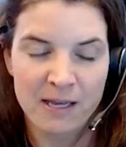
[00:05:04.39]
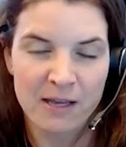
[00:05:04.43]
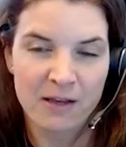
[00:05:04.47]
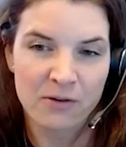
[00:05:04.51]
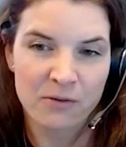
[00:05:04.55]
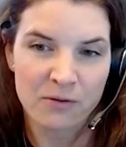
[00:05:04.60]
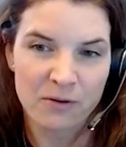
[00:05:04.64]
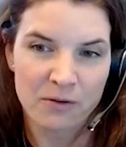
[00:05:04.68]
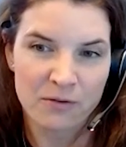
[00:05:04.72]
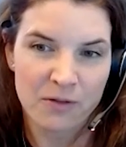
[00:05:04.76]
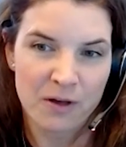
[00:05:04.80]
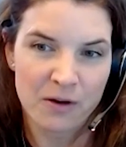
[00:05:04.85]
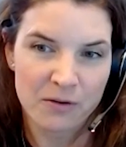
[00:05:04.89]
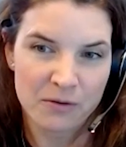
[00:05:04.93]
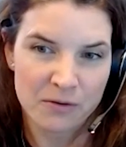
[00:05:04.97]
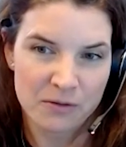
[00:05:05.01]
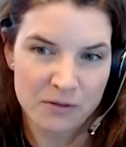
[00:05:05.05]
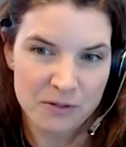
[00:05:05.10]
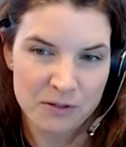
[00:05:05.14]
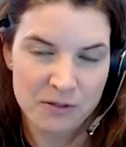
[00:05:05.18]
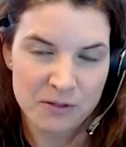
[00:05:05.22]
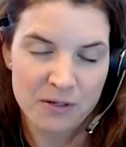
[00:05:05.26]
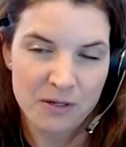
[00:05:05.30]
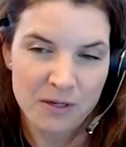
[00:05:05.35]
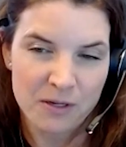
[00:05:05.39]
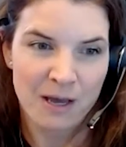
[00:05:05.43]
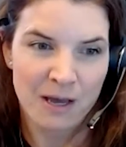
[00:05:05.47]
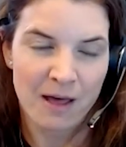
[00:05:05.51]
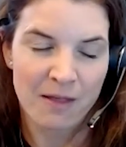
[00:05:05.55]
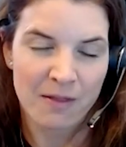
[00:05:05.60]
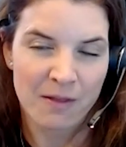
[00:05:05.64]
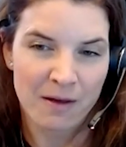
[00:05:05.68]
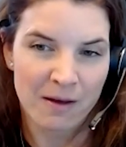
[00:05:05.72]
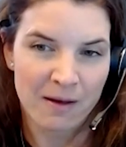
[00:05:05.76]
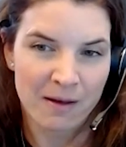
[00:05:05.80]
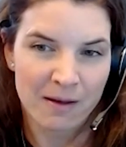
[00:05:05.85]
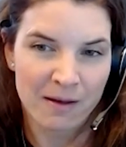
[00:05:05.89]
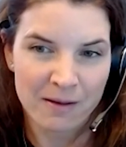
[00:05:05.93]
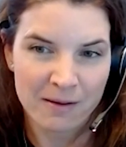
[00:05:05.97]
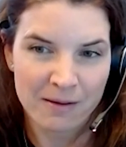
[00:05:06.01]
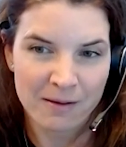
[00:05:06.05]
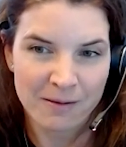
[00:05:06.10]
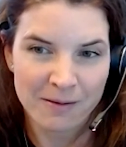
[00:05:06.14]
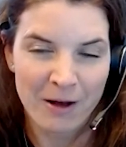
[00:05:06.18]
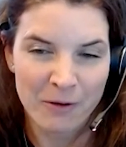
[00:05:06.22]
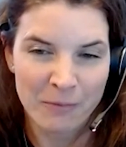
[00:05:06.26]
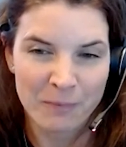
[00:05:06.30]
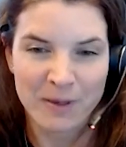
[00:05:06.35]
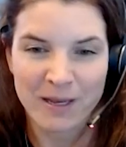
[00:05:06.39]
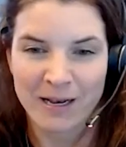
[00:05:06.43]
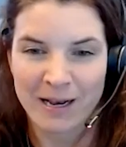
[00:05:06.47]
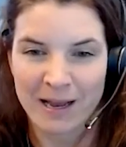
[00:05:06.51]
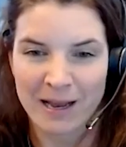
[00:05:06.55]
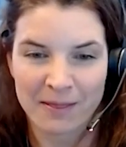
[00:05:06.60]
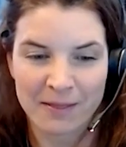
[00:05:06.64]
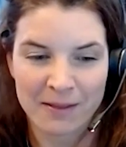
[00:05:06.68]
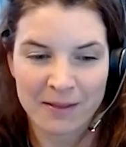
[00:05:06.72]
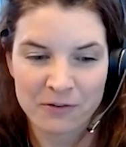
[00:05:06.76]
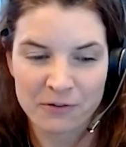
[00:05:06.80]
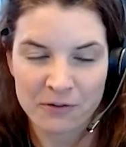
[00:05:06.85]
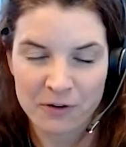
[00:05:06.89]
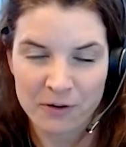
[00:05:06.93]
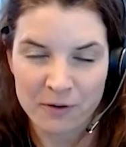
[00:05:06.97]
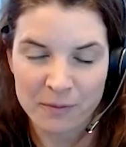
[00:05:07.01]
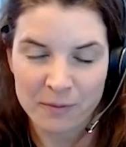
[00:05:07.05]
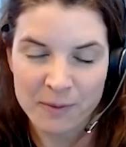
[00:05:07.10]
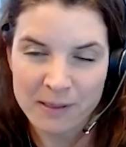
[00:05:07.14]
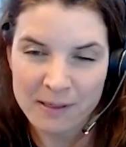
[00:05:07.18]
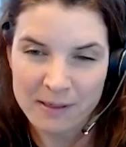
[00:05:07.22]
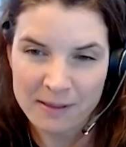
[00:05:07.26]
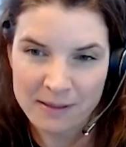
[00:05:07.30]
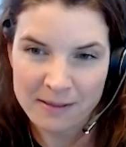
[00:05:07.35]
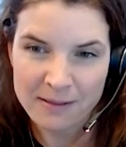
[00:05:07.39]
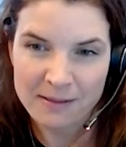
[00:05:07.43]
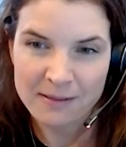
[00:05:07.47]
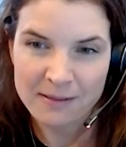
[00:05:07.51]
taking all of those together helped me land this job.